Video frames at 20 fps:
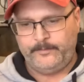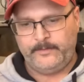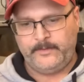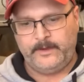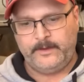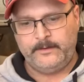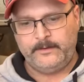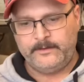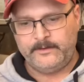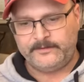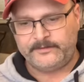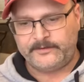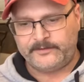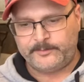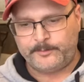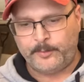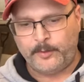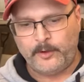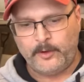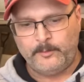This is
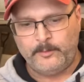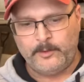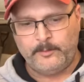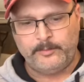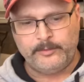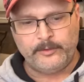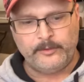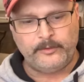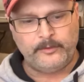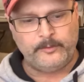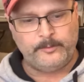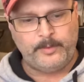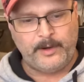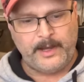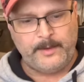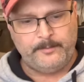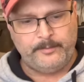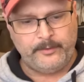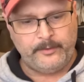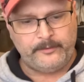Perma Blue by
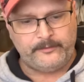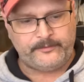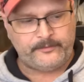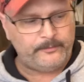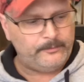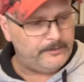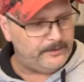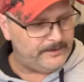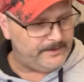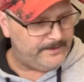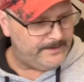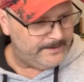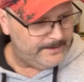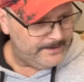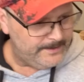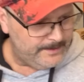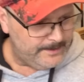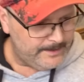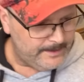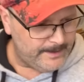Birchwood.
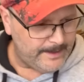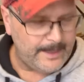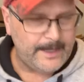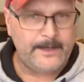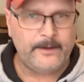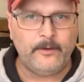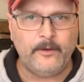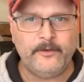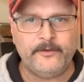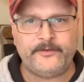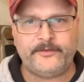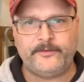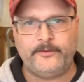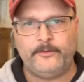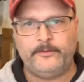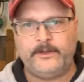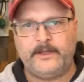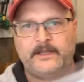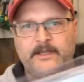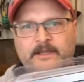And also the
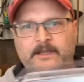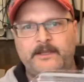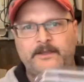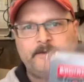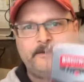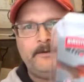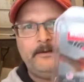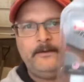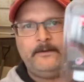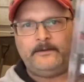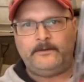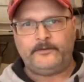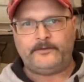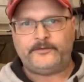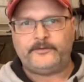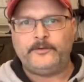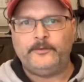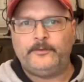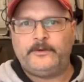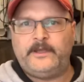kit, there's two
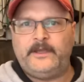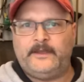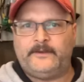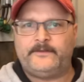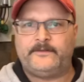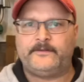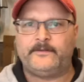kits.